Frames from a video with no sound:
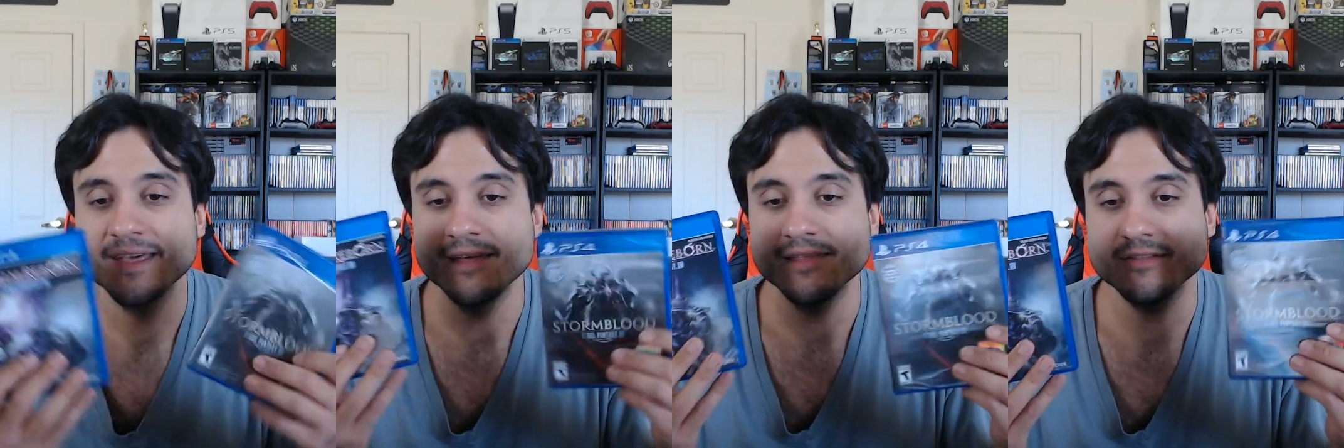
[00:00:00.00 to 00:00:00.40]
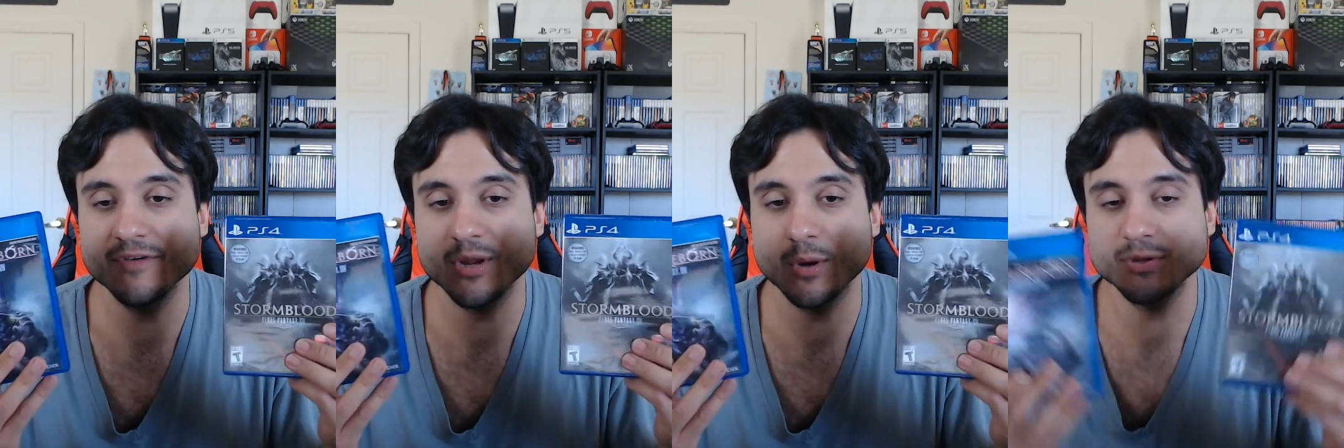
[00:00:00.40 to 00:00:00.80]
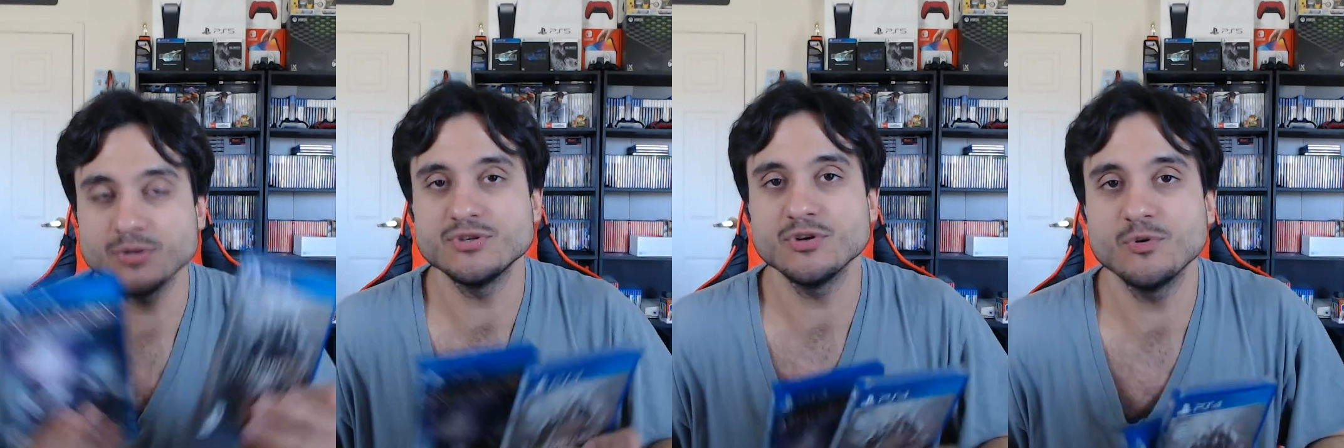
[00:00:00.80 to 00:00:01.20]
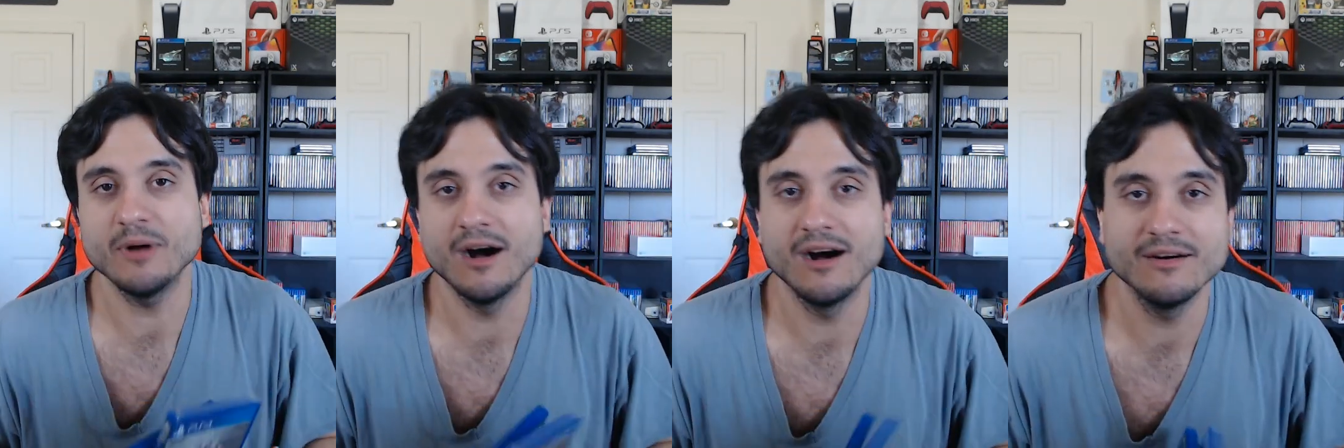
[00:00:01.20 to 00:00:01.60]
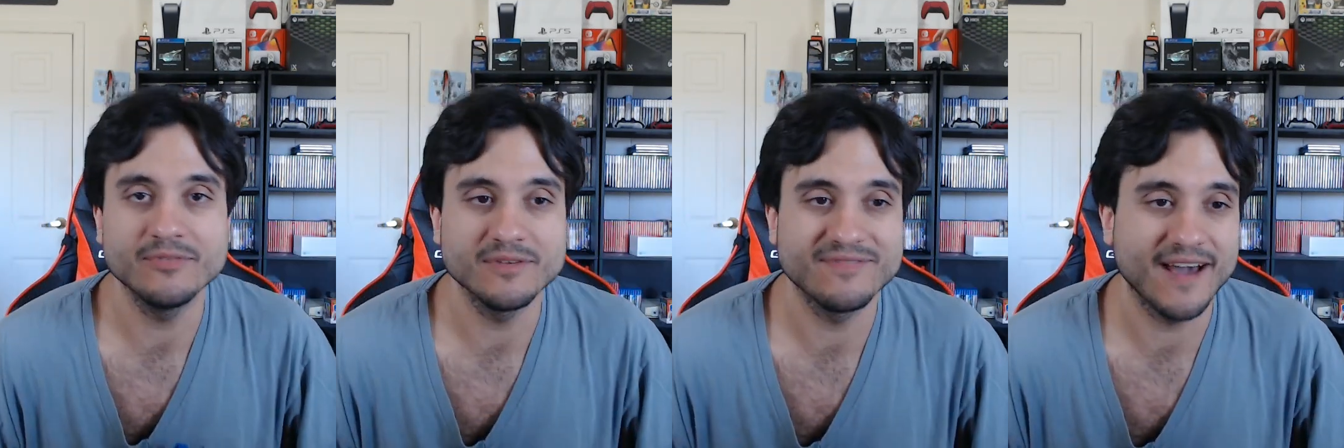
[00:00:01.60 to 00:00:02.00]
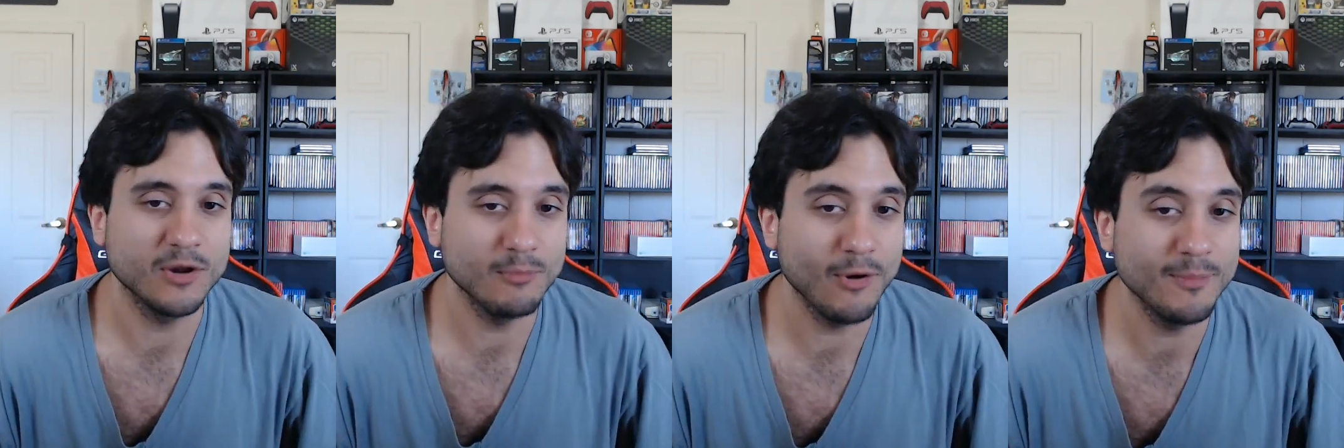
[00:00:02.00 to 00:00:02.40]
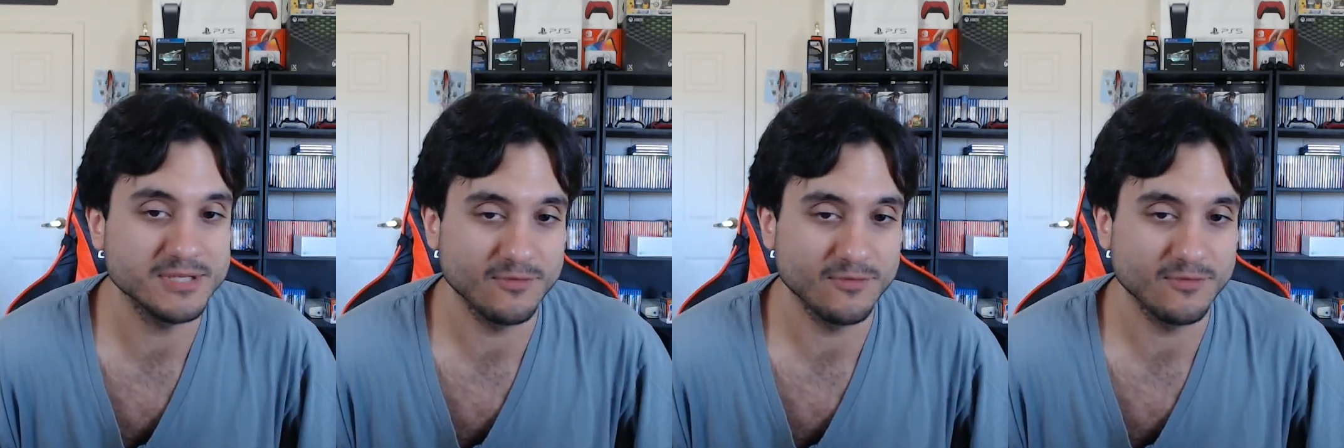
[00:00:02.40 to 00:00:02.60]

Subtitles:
the video on YouTube of the final moments